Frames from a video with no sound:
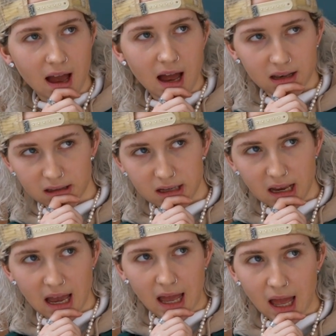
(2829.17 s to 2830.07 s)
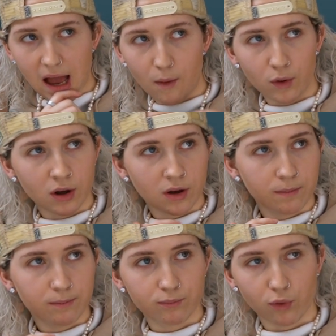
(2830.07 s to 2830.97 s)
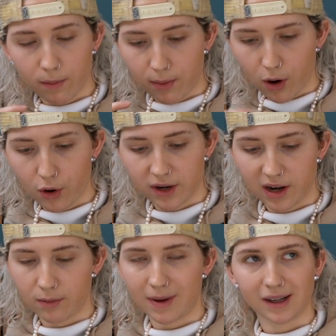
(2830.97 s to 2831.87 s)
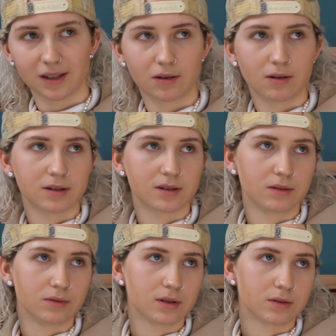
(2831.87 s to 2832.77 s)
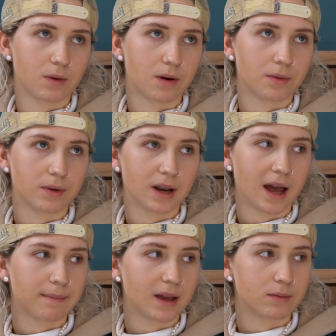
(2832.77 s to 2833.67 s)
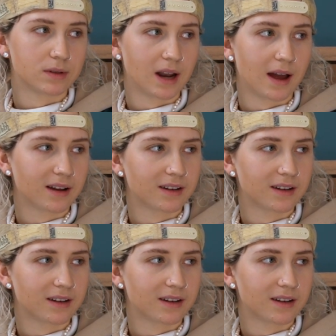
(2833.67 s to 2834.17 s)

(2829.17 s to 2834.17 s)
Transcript: And I want to proper hone in on my guitar skills as well, and like be able to like